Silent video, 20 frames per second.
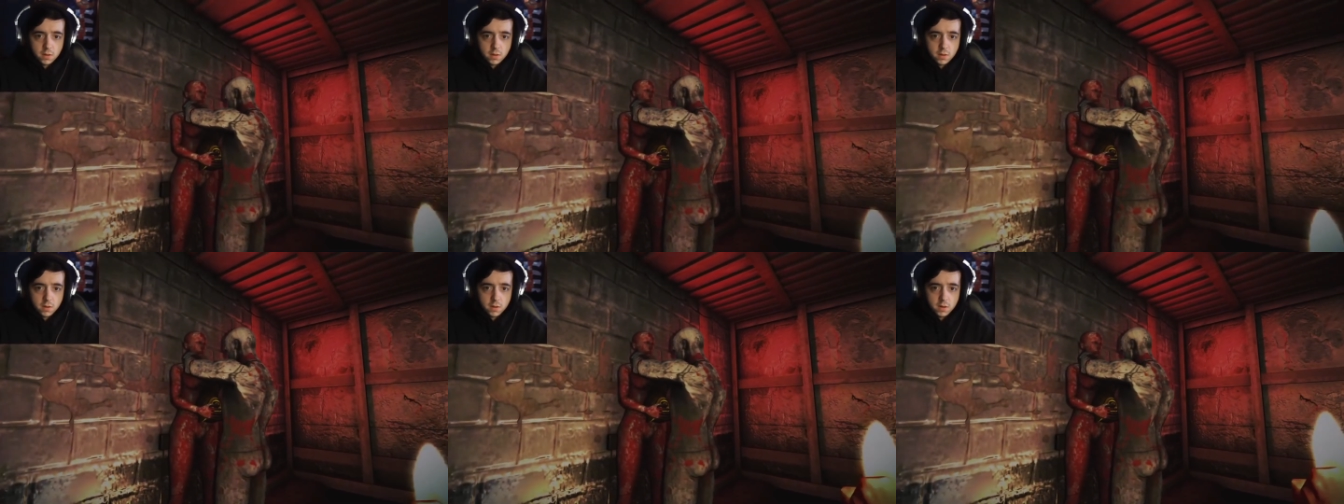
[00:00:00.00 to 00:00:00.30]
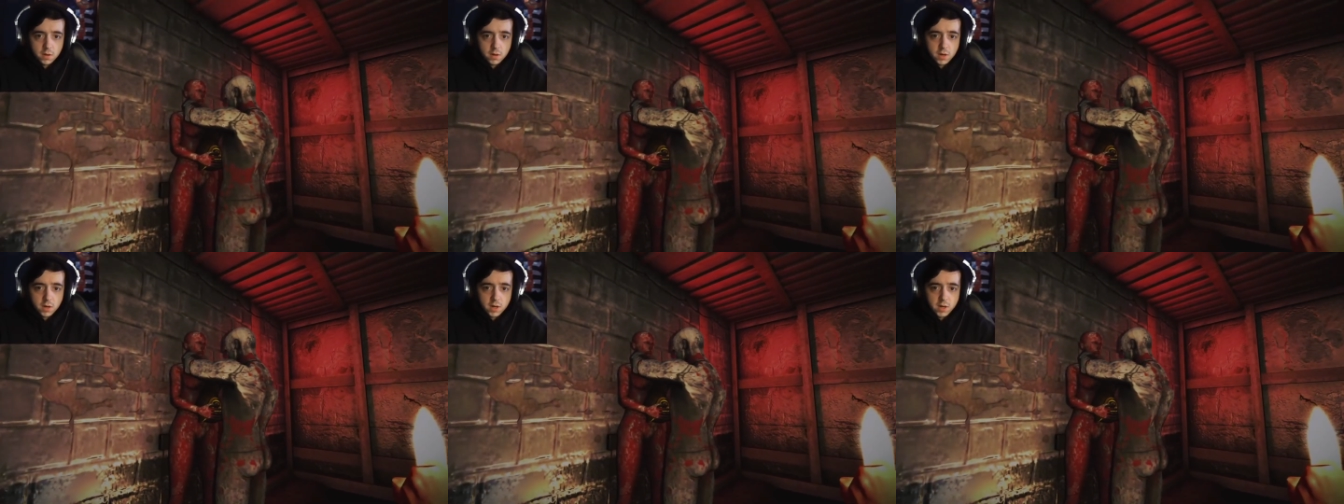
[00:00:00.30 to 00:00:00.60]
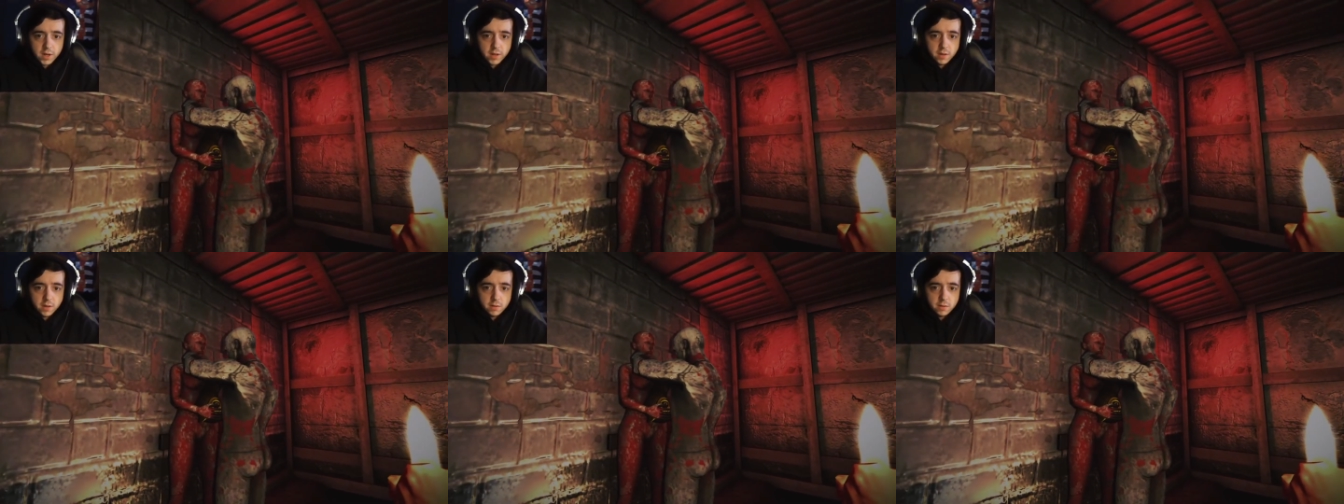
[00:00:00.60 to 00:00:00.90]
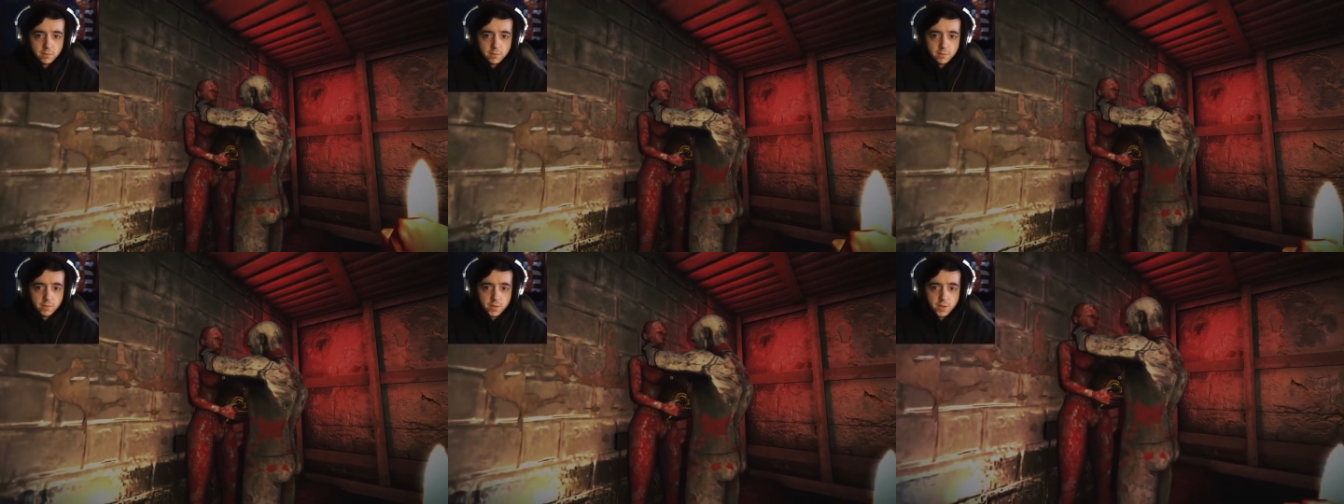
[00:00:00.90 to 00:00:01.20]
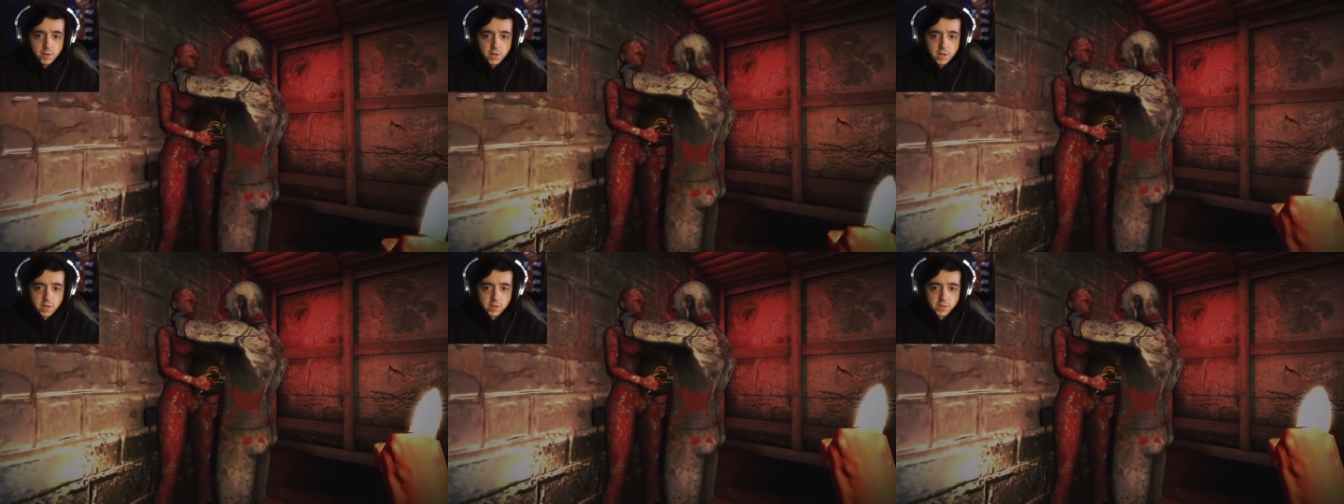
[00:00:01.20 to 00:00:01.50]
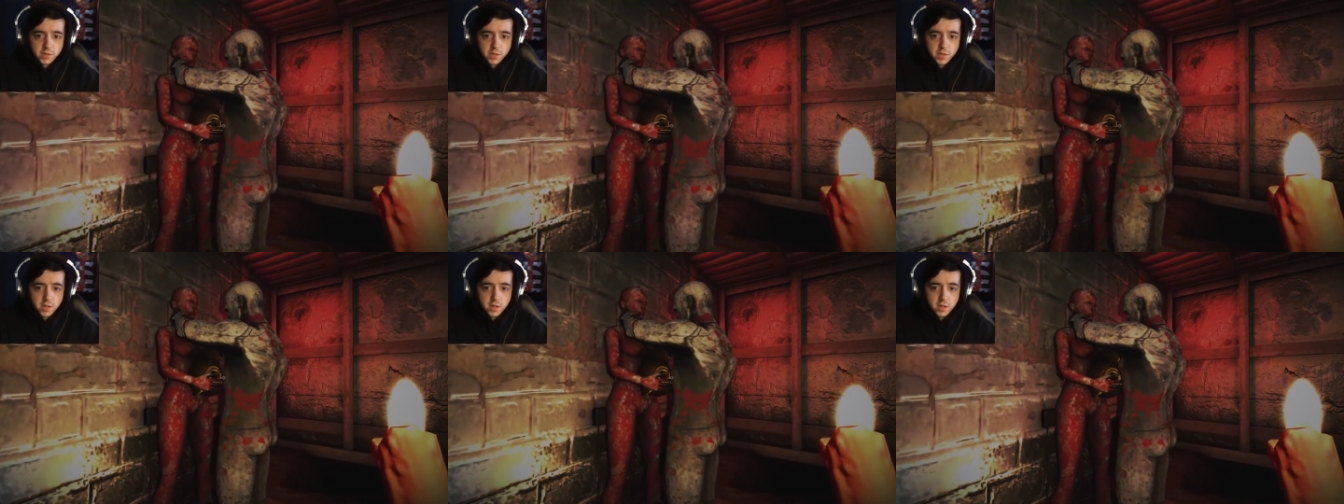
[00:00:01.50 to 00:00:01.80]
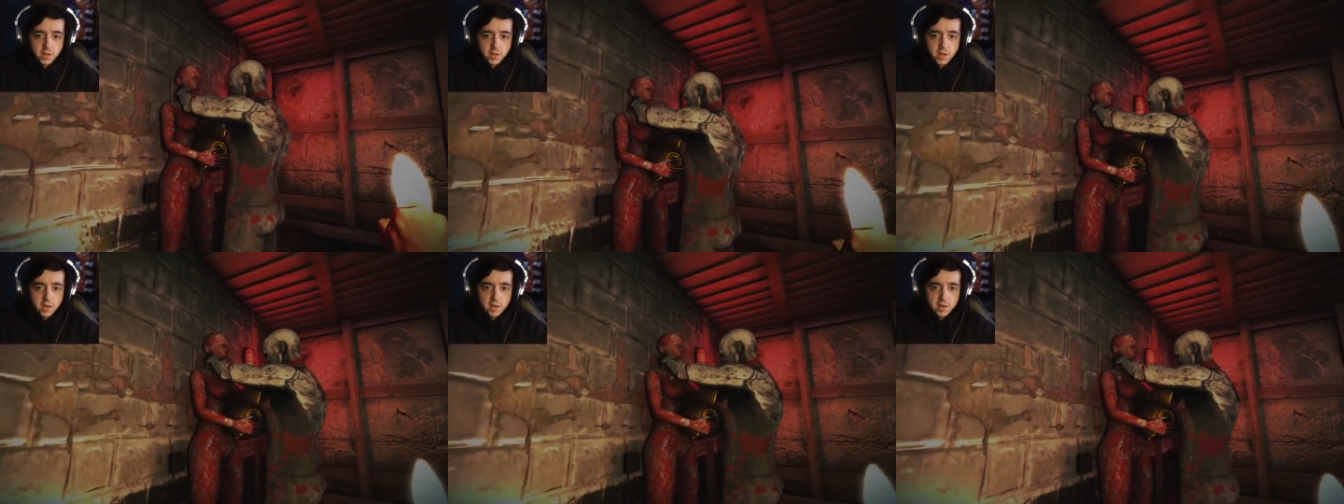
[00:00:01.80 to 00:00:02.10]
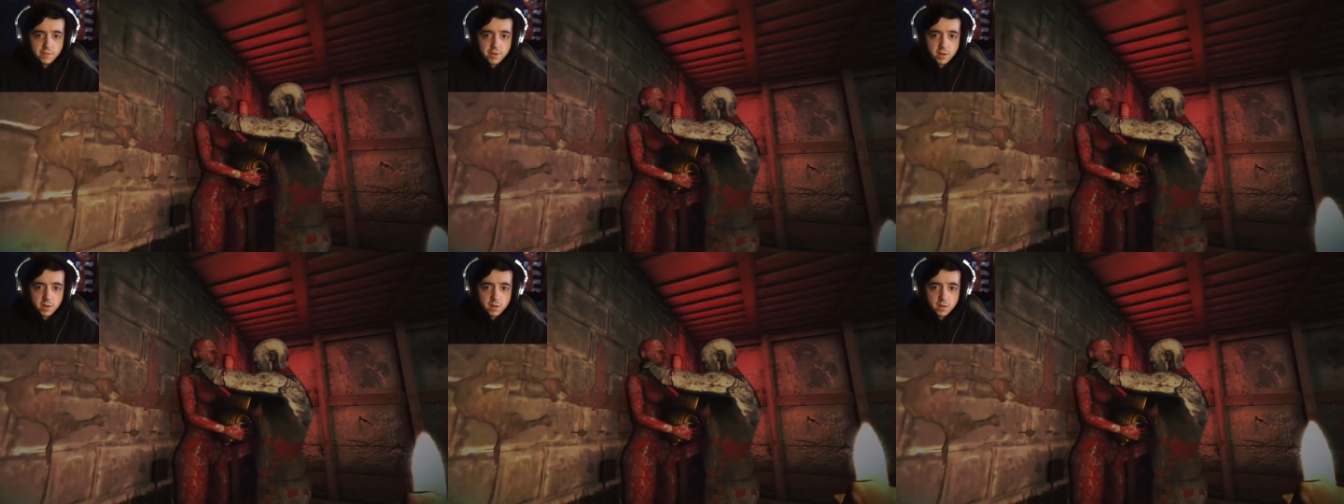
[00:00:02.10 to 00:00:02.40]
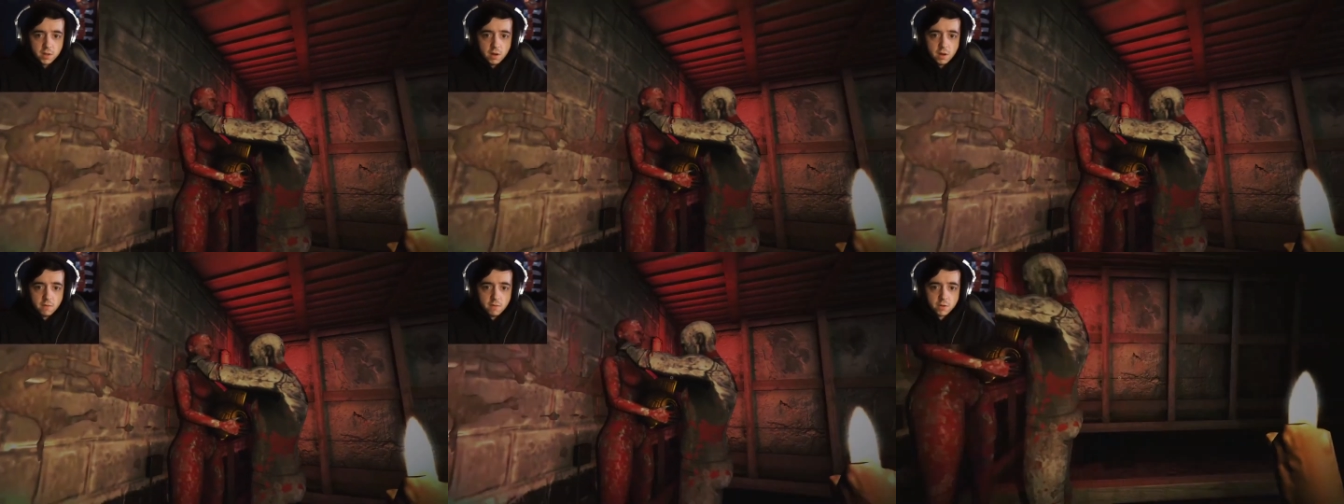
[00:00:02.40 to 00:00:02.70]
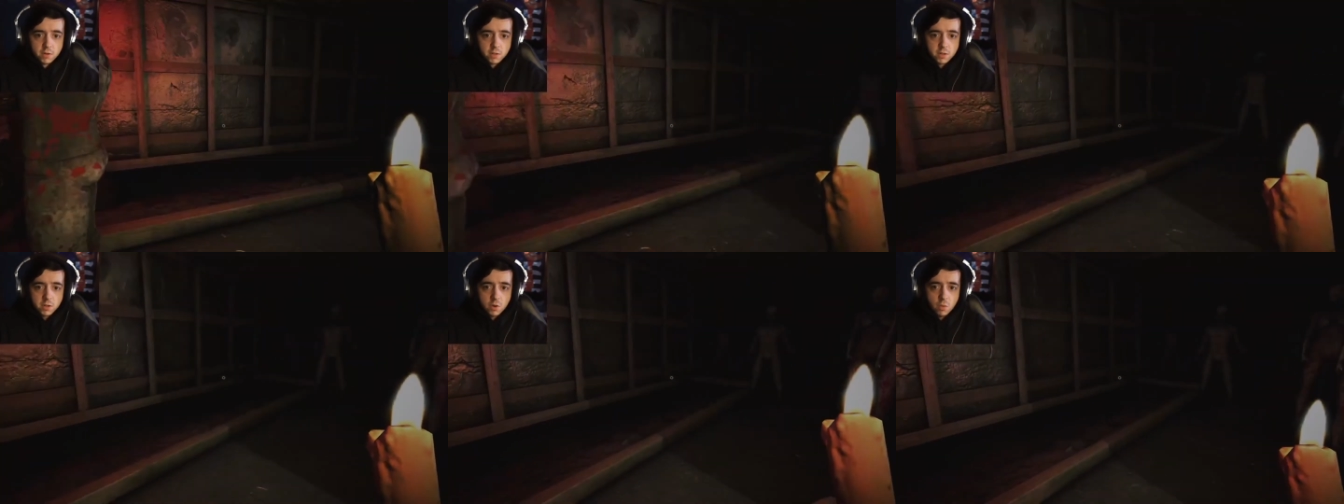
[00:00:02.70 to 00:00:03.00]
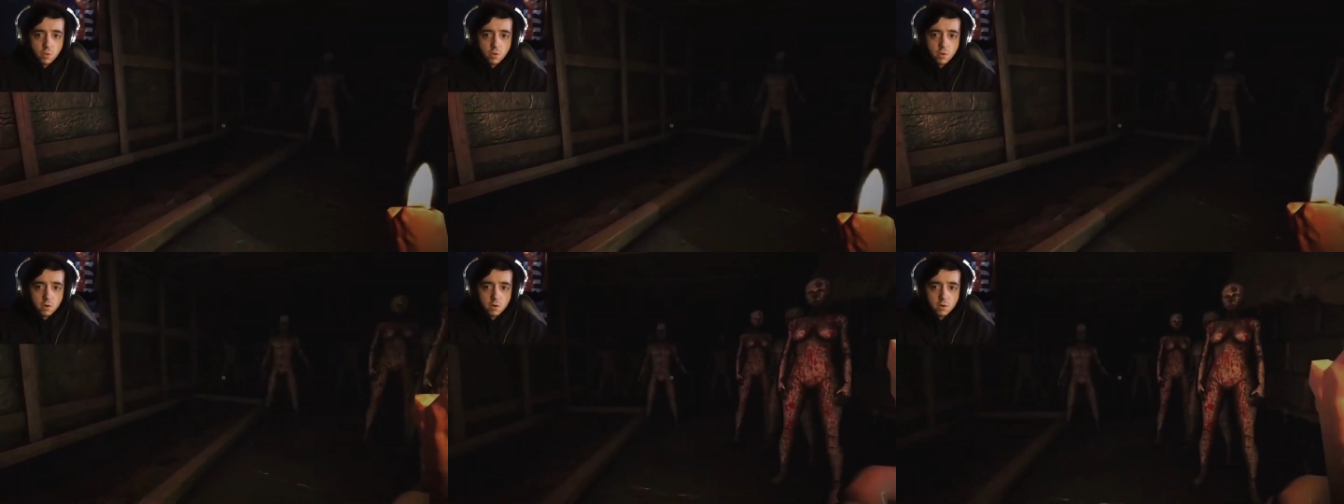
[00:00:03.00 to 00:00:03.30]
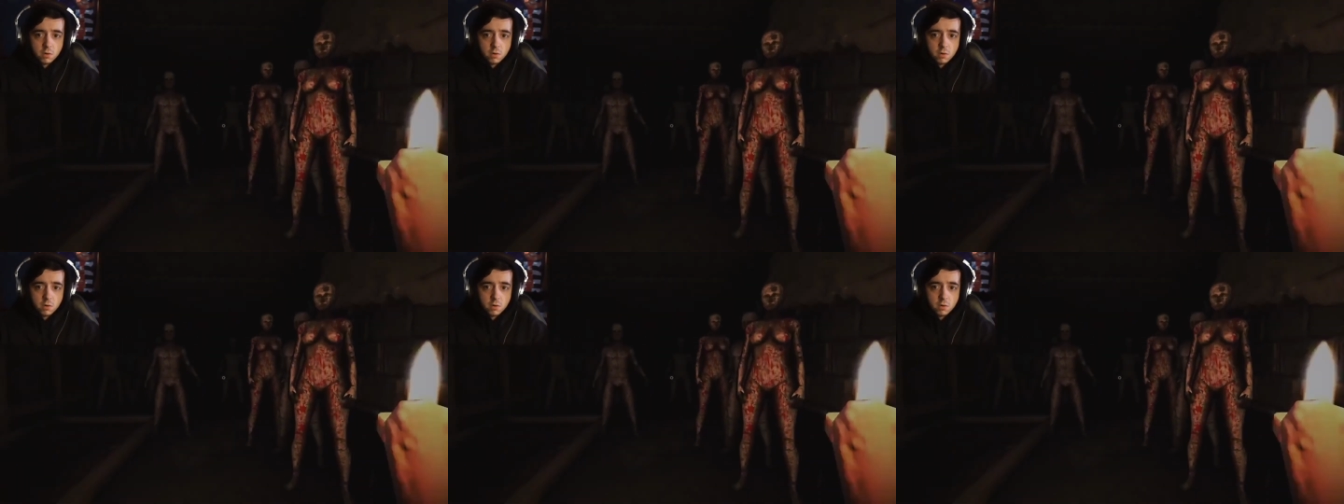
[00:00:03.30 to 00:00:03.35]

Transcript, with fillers: Alright, you guys uh, having a lover's quarrel?